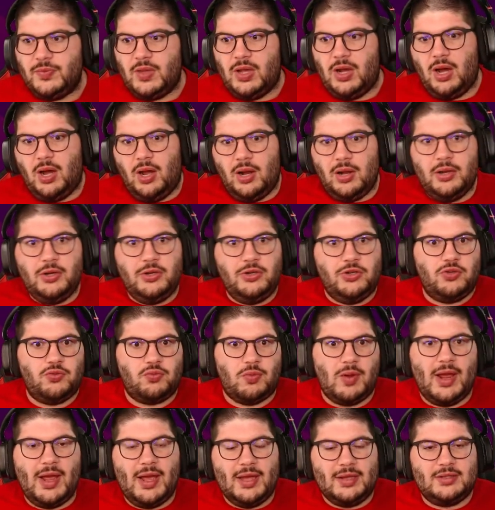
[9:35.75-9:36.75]
Haaland
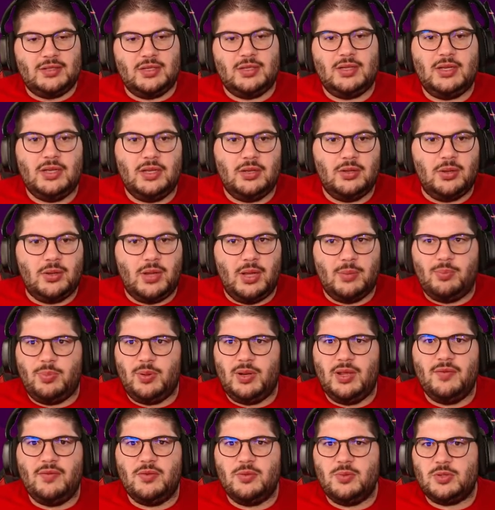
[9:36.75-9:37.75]
drags, I
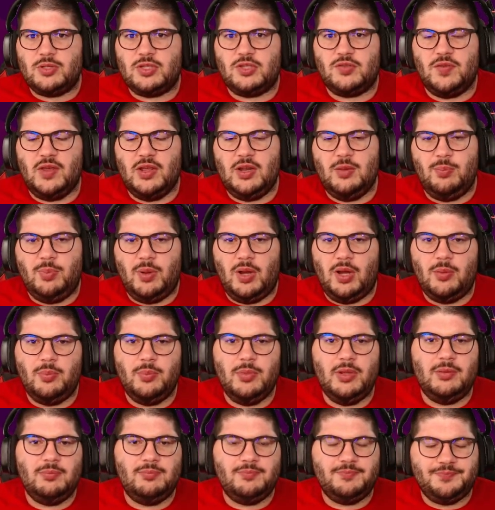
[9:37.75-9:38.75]
believe it was Sven
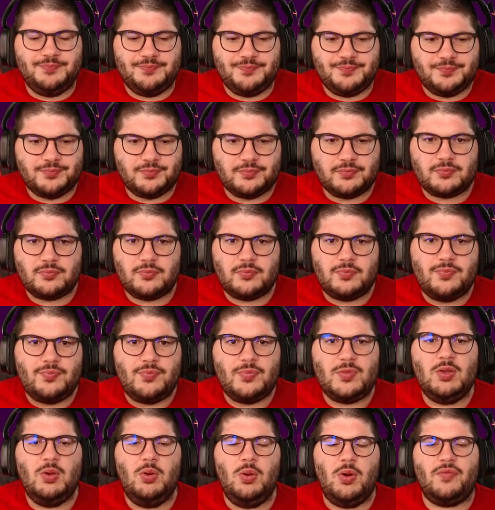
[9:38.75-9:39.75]
Botman
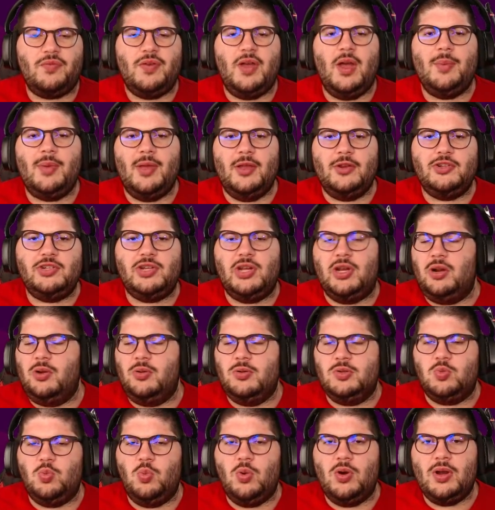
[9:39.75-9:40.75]
or Fabian Schär
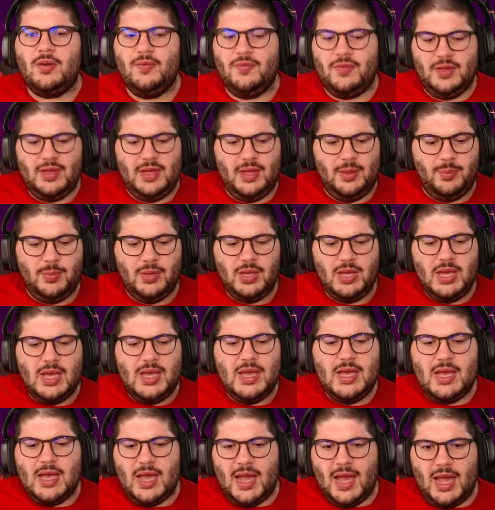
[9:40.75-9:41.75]
was one of them.
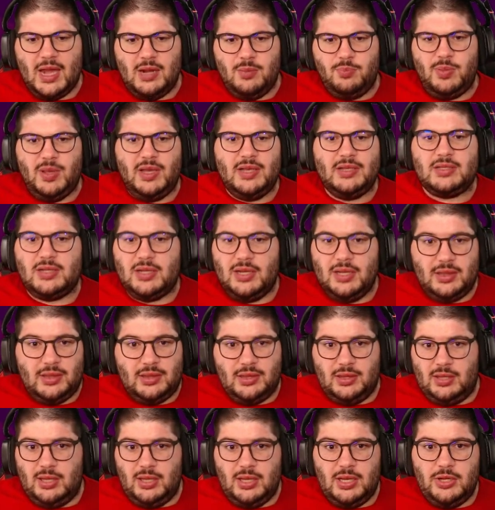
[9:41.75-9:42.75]
And basically,
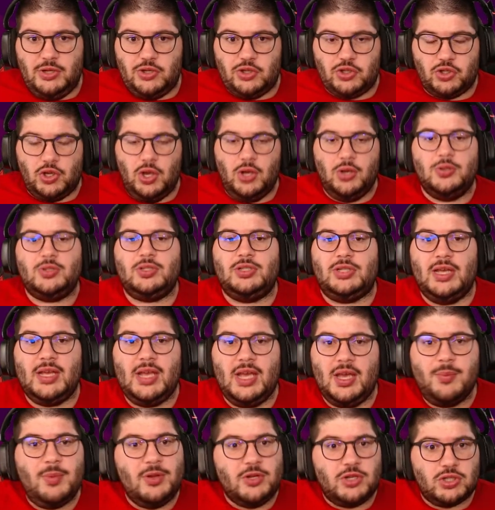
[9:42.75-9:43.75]
he just goes to
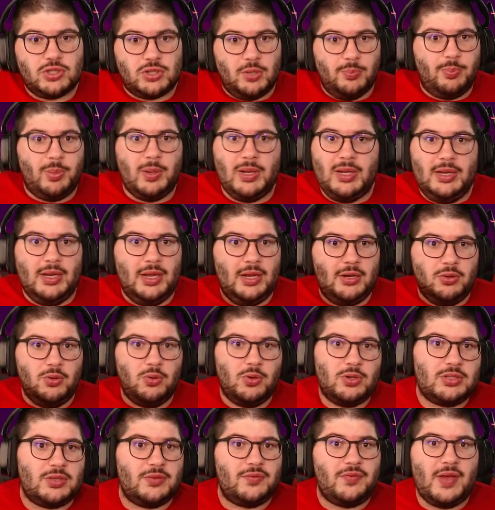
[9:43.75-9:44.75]
him and just completely
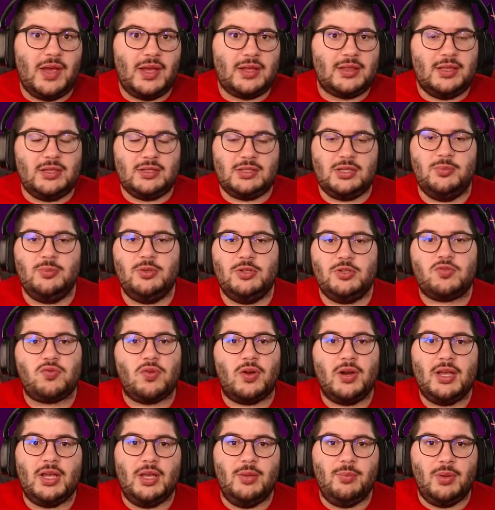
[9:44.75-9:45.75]
ignores the fact that someone's
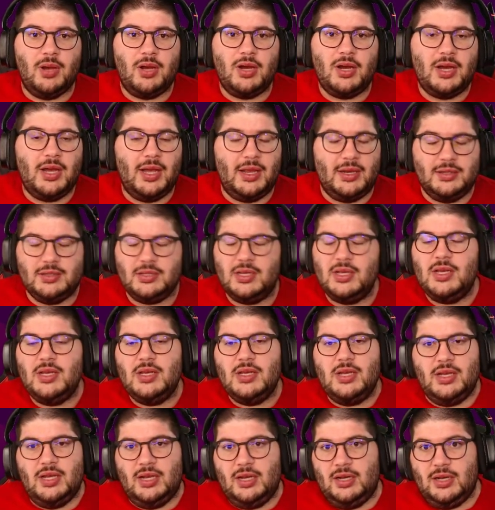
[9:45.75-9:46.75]
running in behind.
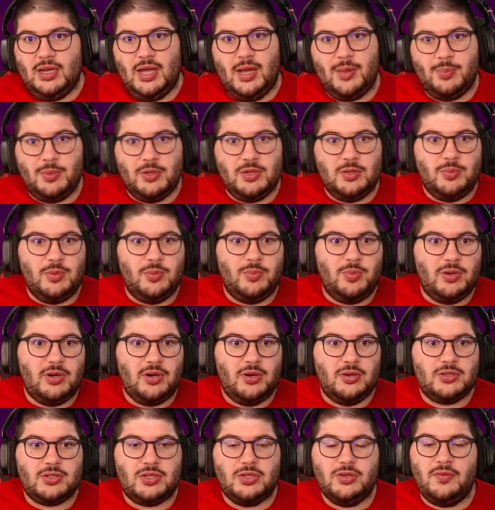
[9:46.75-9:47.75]
And it happened to be
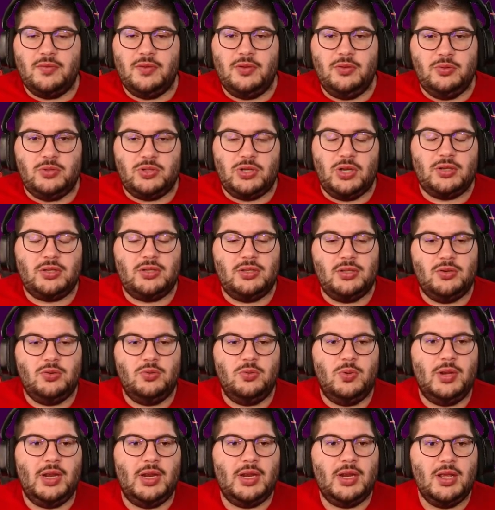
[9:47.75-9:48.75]
Bernardo Silva who tucked it
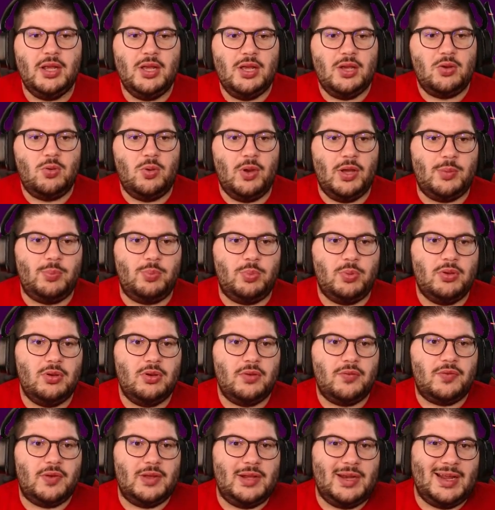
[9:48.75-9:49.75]
away quite
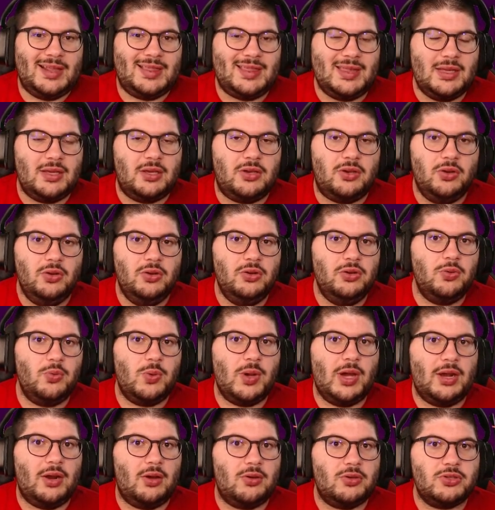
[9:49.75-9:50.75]
beautifully. And I think
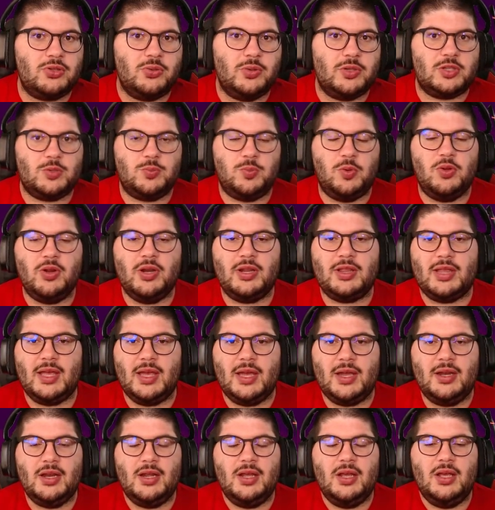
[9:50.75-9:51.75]
Gundogan also exploited
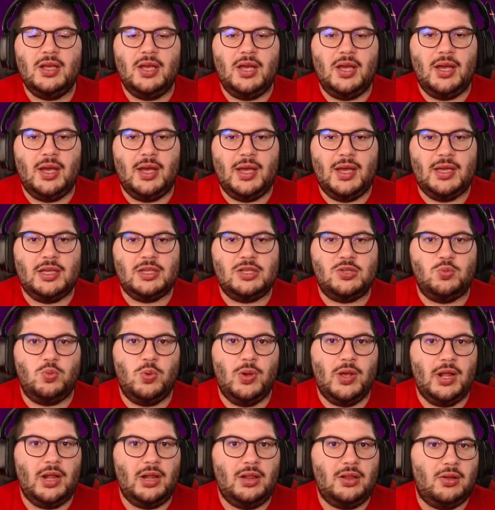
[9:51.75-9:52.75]
that as
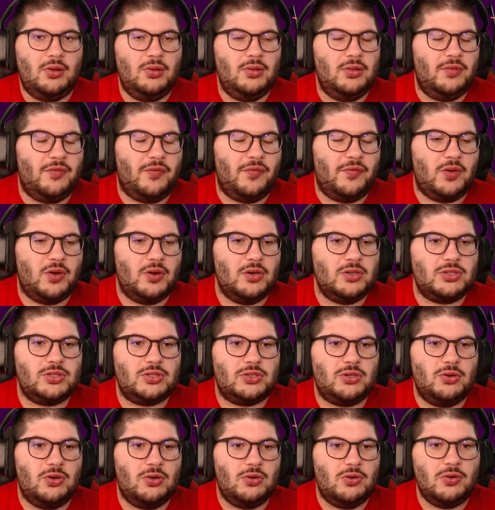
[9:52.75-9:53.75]
well on the 1st
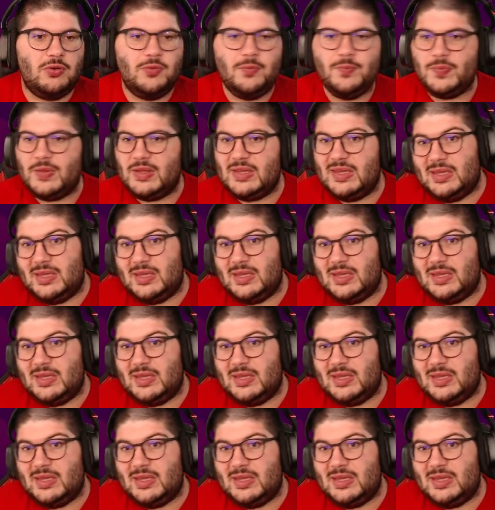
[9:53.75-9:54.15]
goal.